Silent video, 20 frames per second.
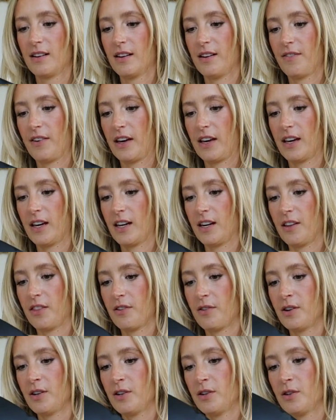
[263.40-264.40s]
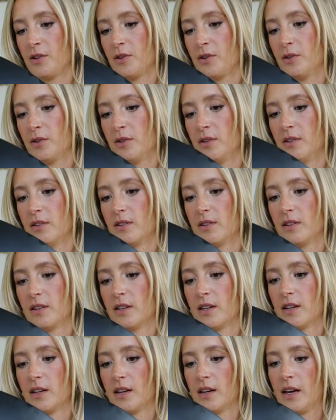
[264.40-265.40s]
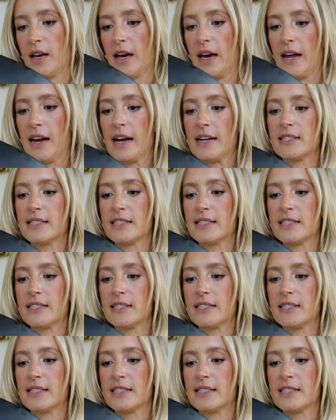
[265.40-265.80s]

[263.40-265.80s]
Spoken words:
if I can get it through. And